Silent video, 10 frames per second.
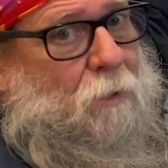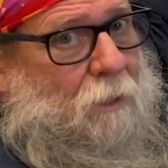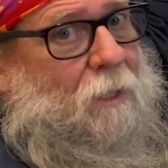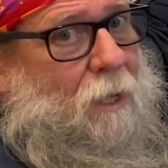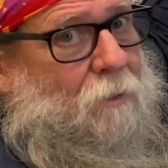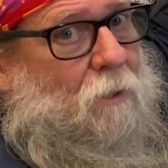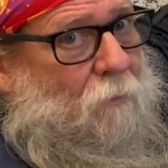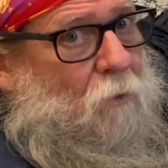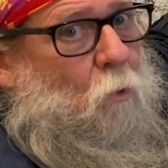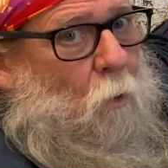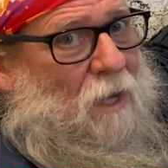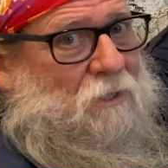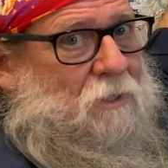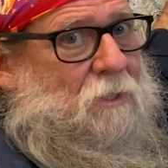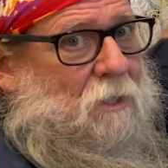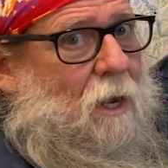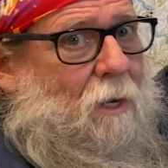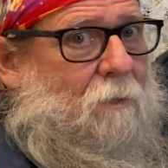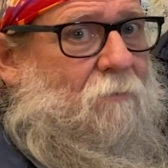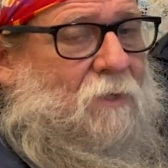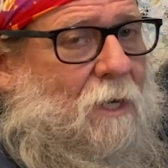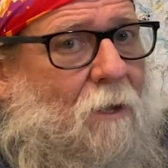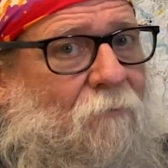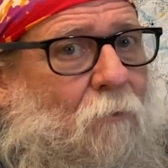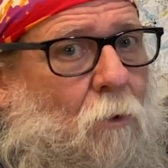but yet on the west side of South